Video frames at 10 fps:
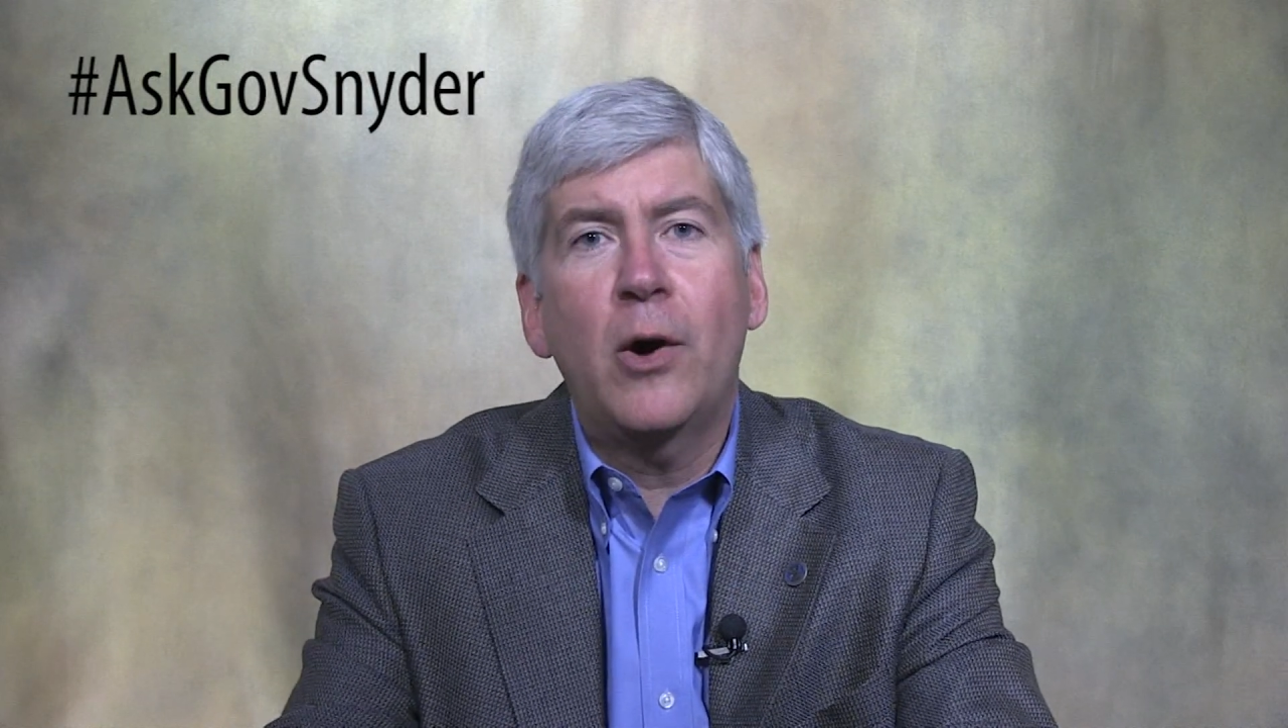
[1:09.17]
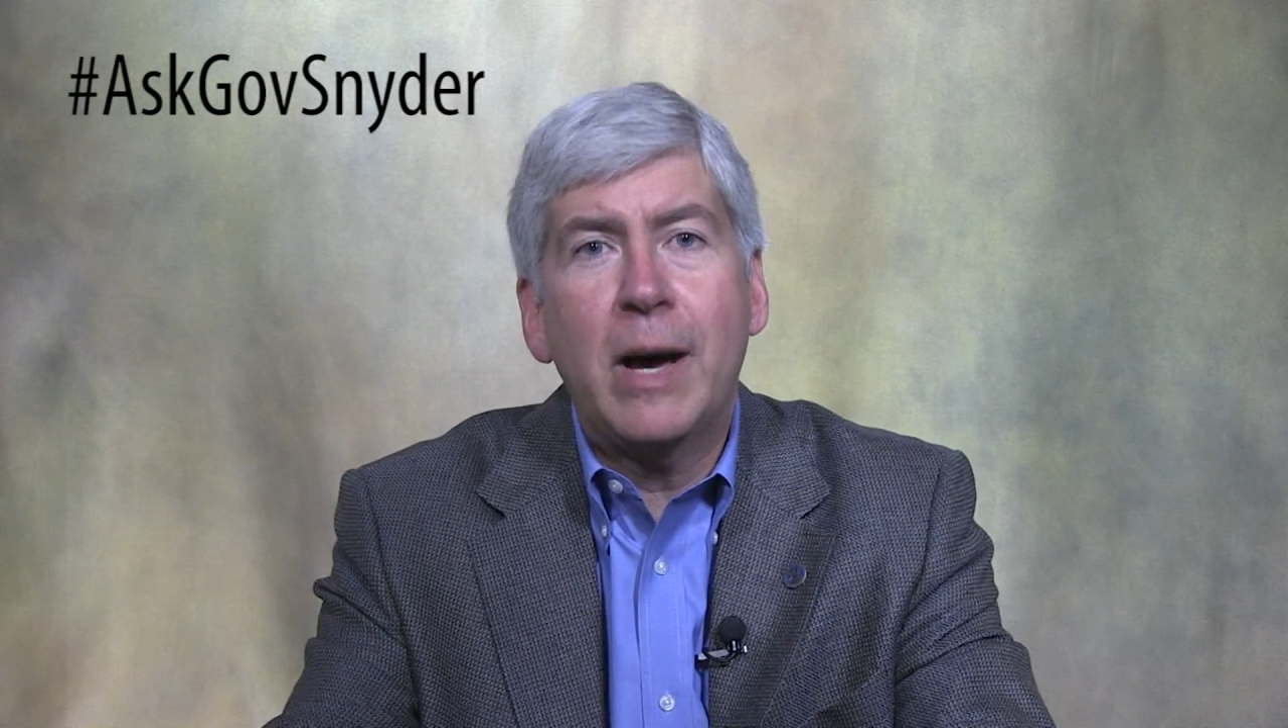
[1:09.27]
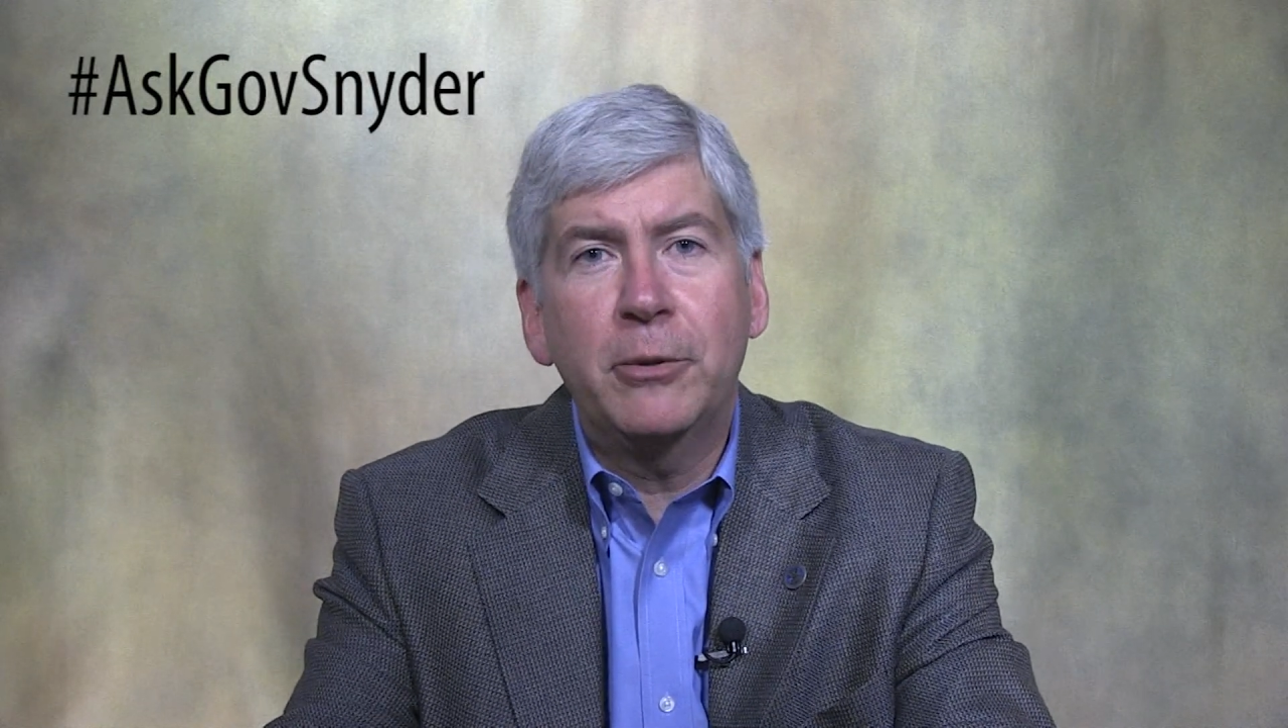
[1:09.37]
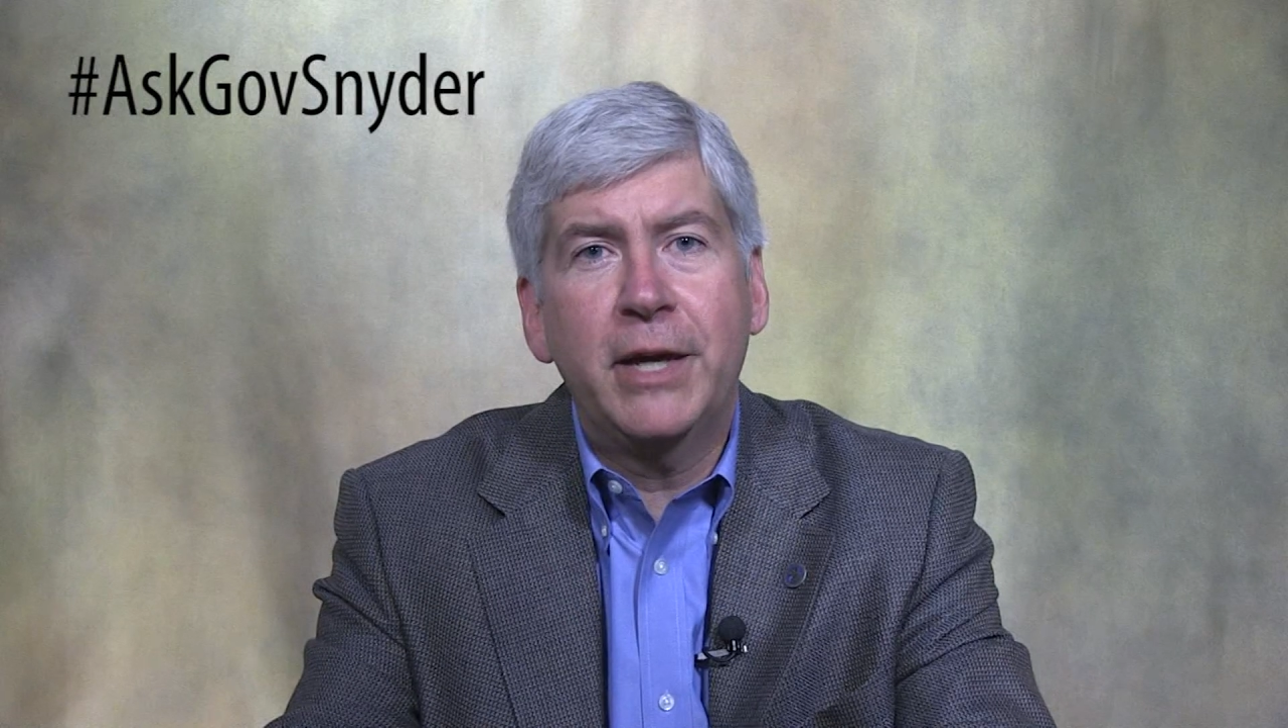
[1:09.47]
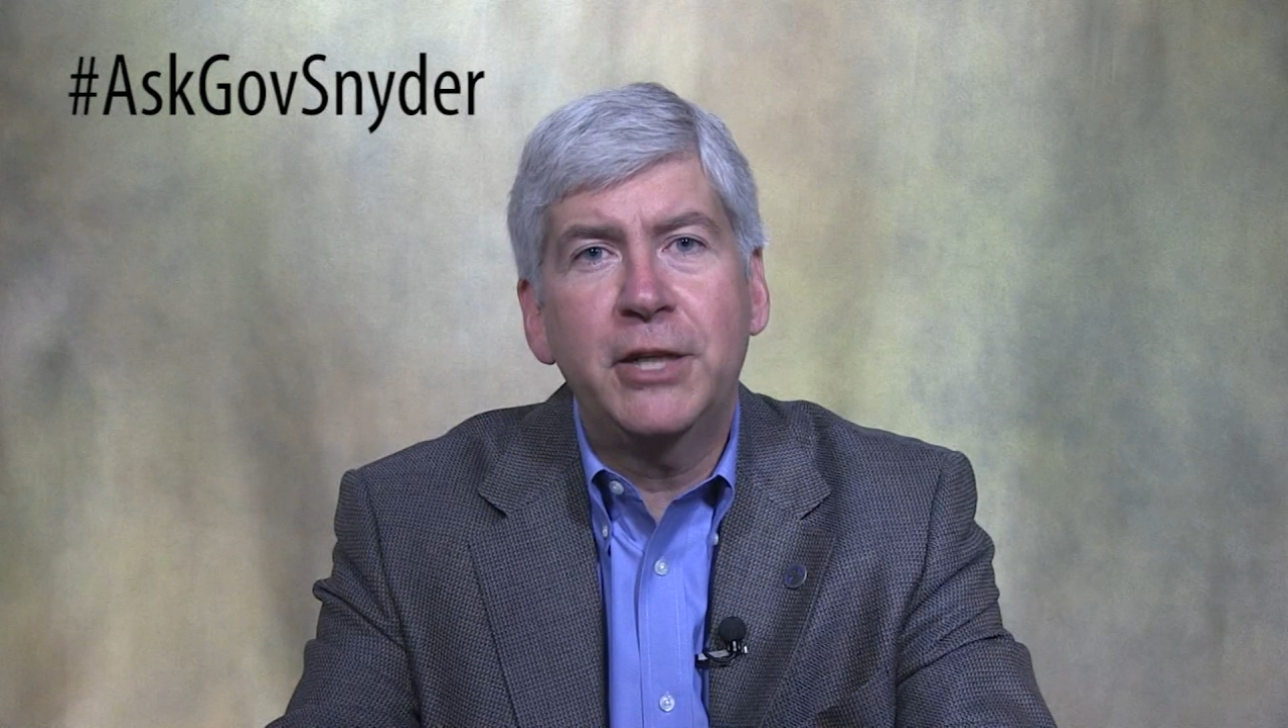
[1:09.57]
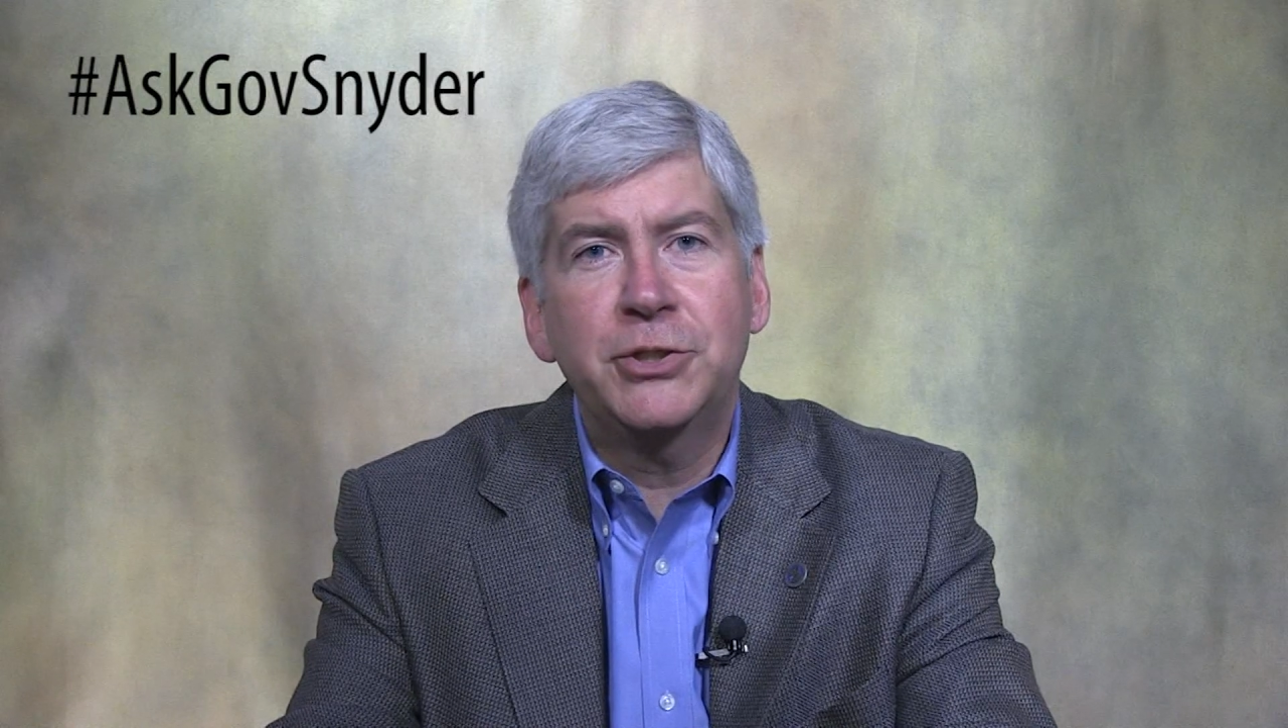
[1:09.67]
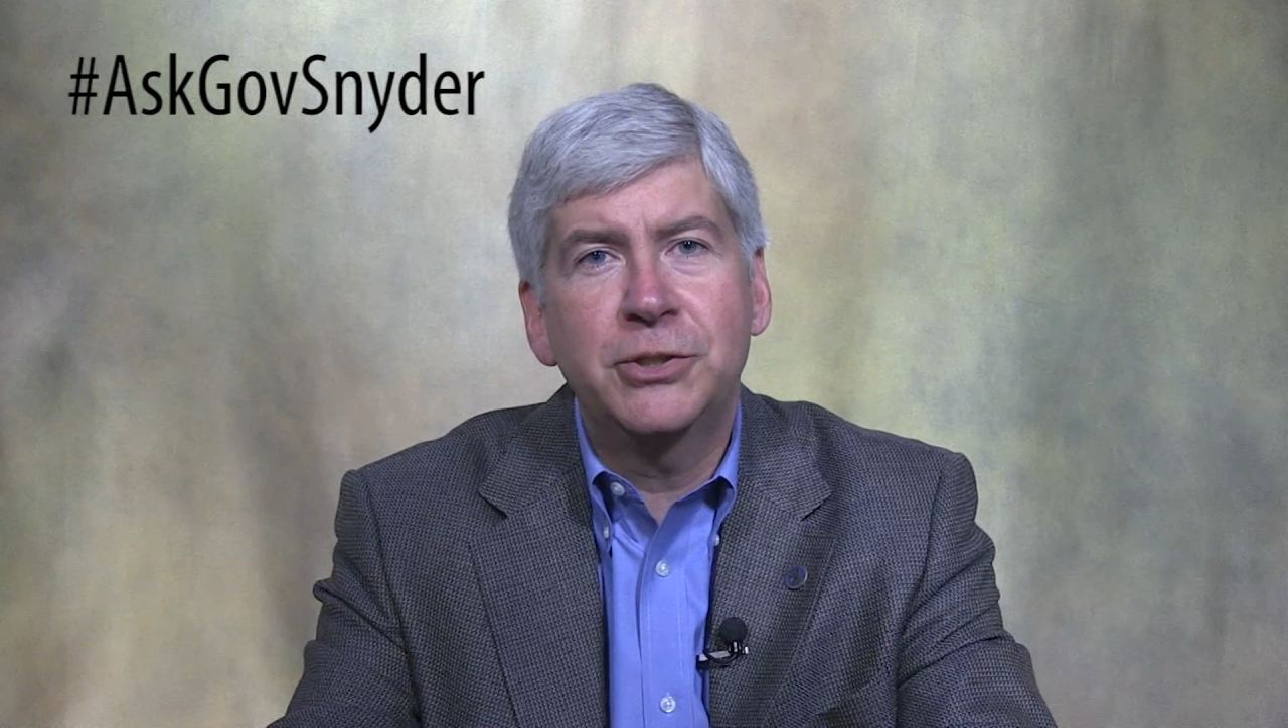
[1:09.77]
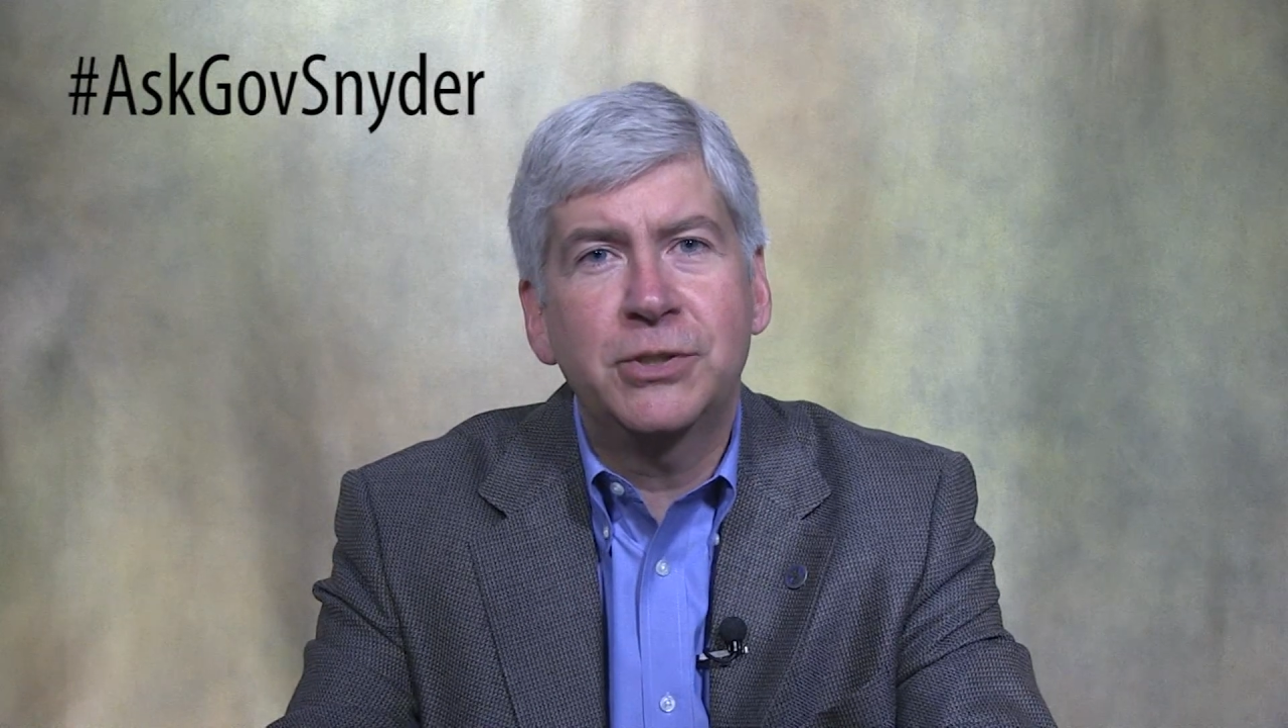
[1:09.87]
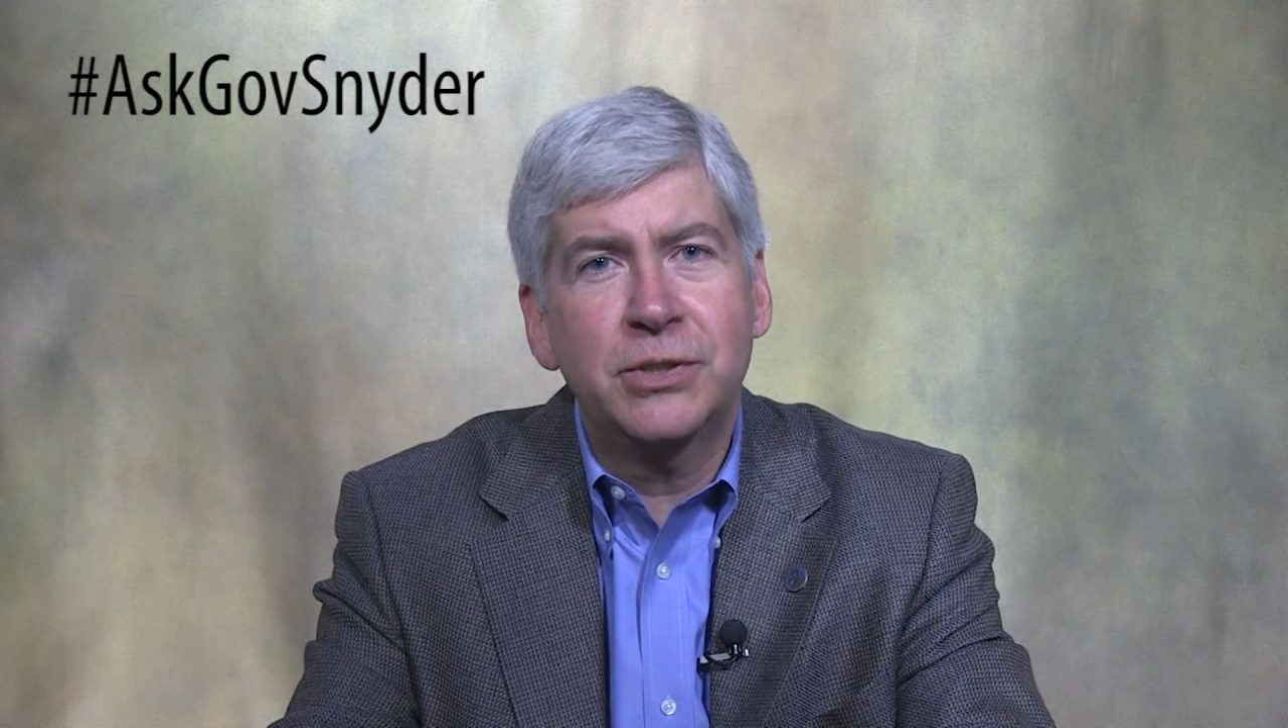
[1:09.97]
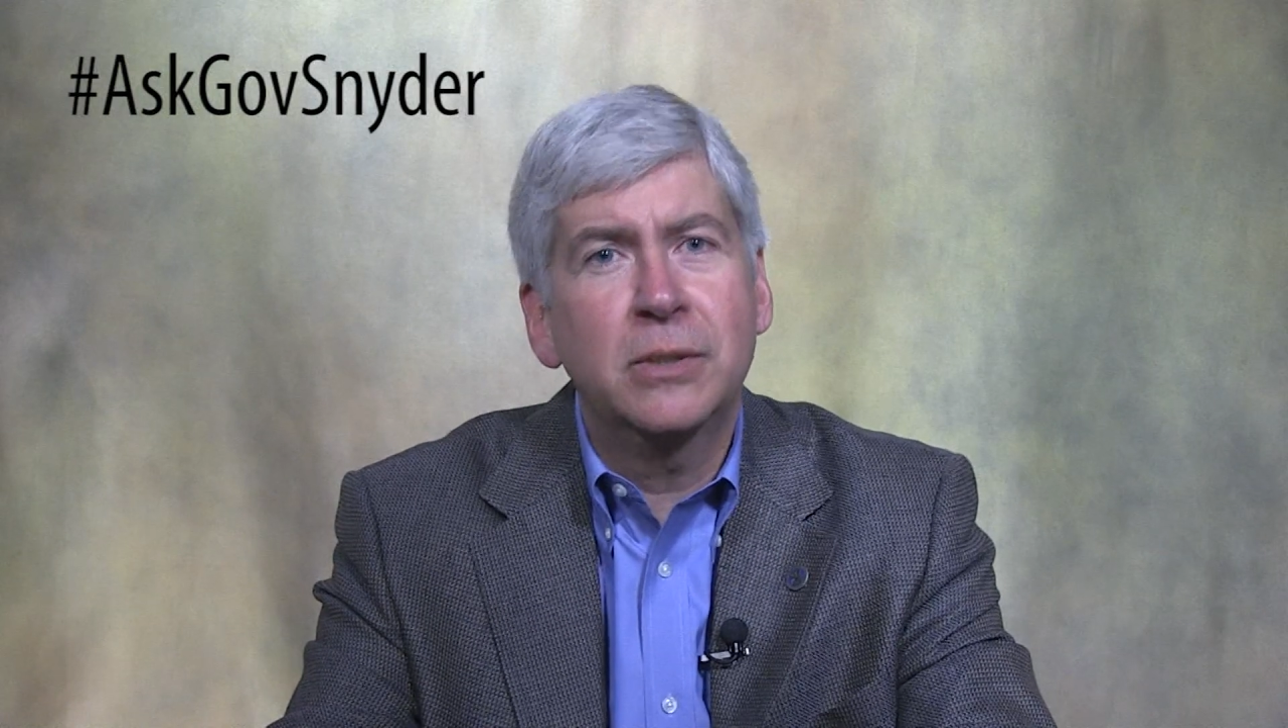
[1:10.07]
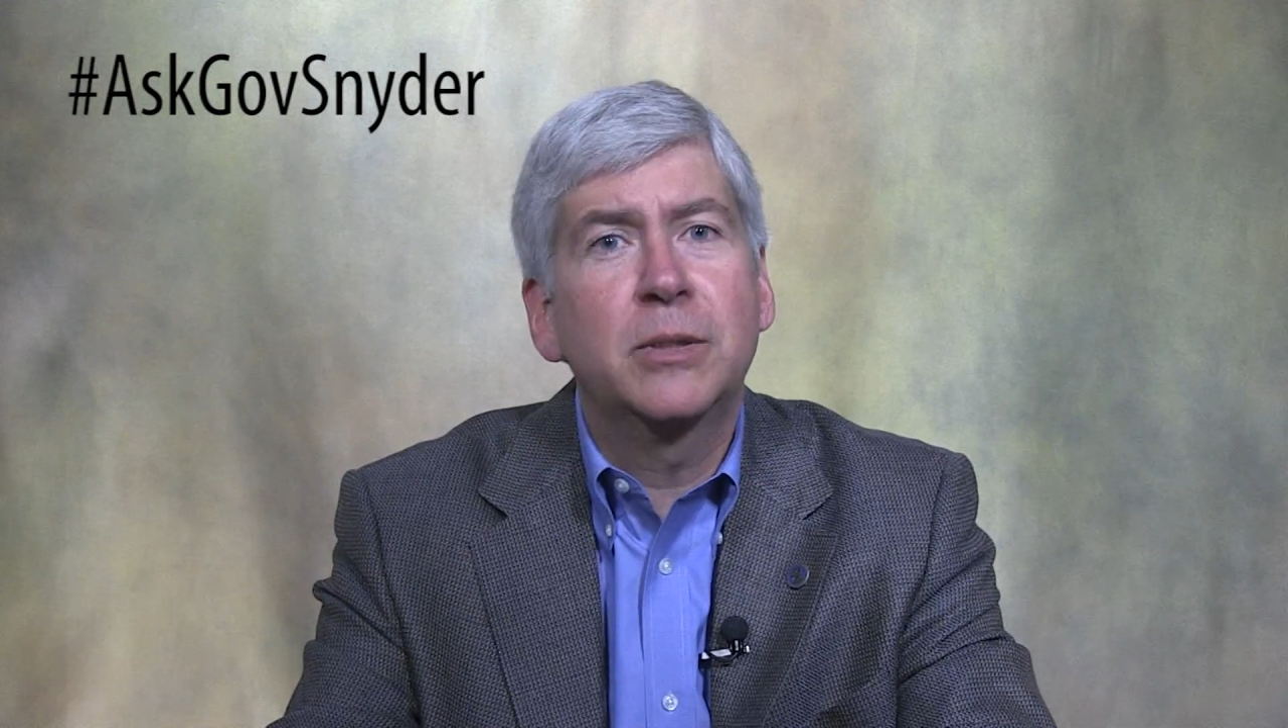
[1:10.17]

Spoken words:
obligations